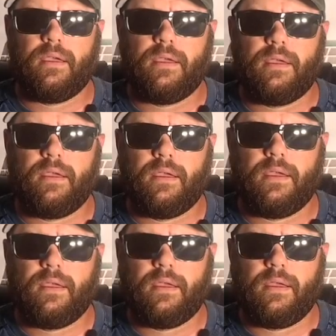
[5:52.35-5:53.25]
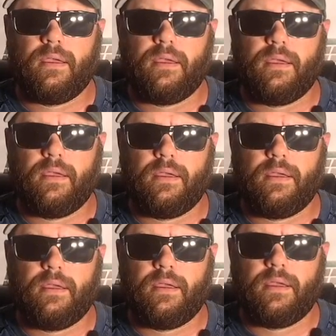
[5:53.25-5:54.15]

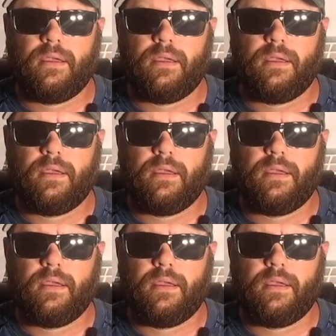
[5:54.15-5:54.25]
(no one is talking)